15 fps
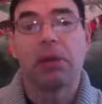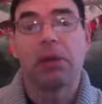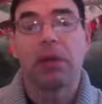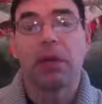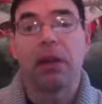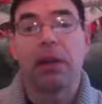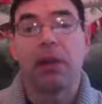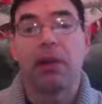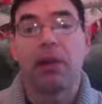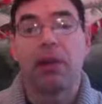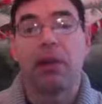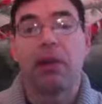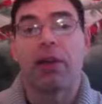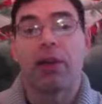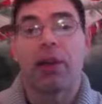in order to
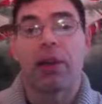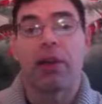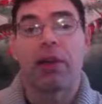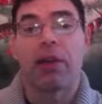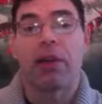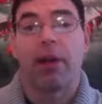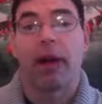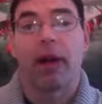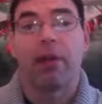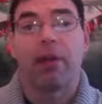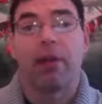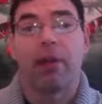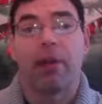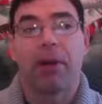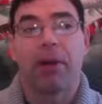get a
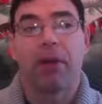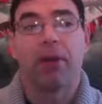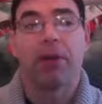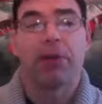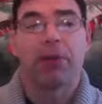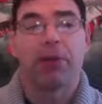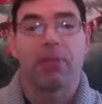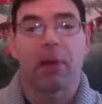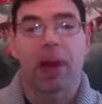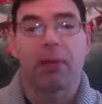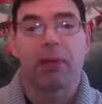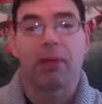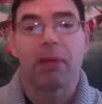clinical response.